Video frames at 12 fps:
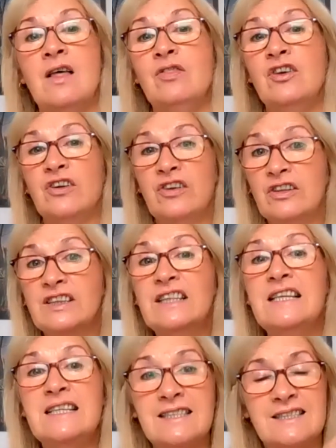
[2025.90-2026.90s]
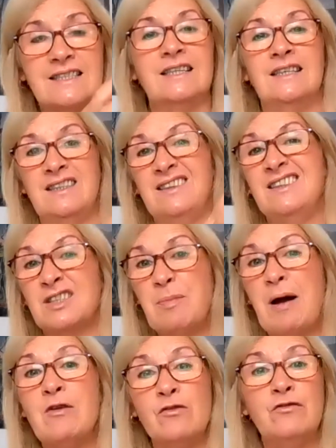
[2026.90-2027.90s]
There's
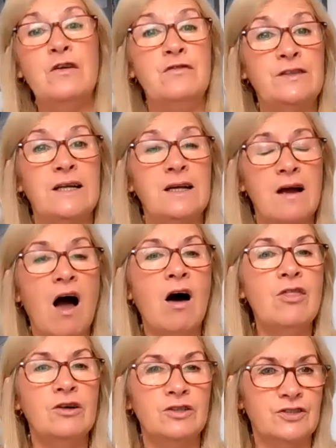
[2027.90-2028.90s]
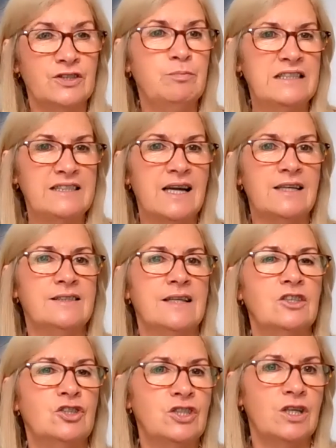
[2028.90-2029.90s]
about 50 others besides
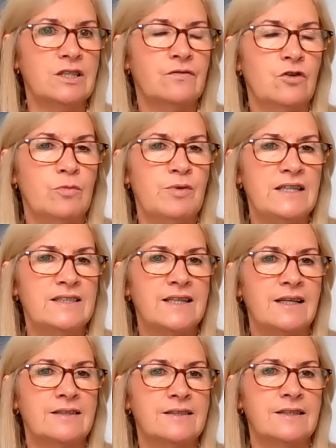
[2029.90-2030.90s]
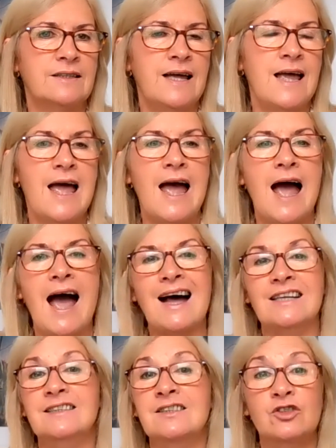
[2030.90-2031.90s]
that just for breast cancer.
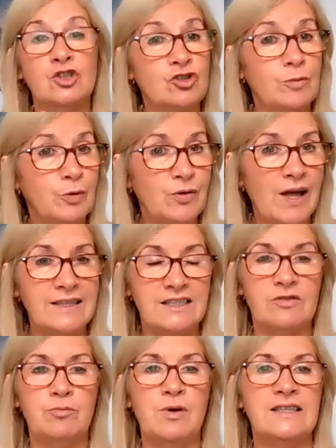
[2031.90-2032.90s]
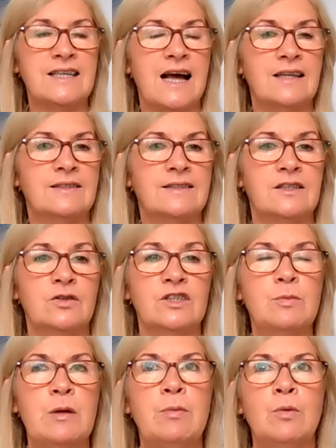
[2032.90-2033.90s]
And there's triple negative breast cancer. There's
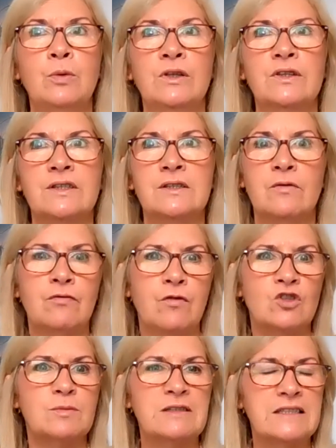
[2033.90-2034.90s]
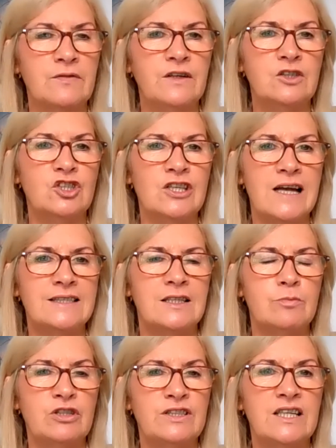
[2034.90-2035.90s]
people for specific genetic
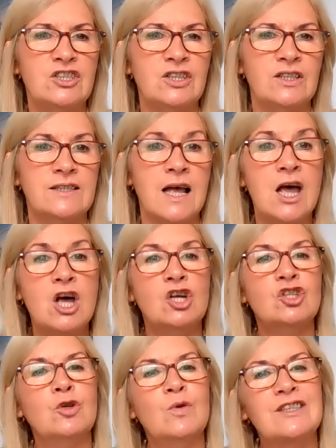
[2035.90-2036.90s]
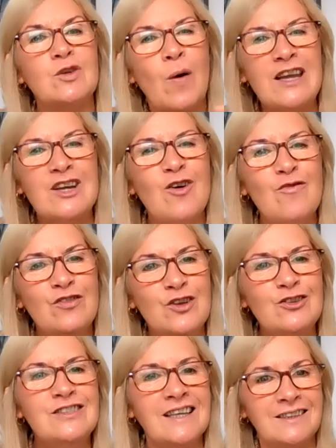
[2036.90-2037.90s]
mutations. So it's quite
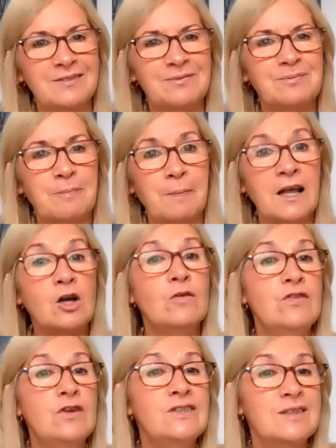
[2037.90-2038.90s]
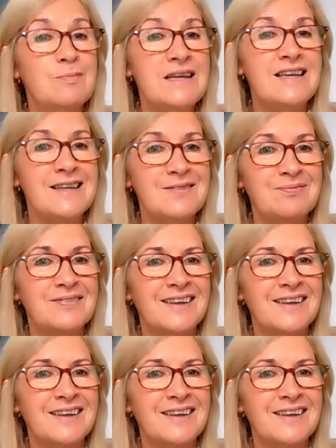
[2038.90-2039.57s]
confusing. Confuses me.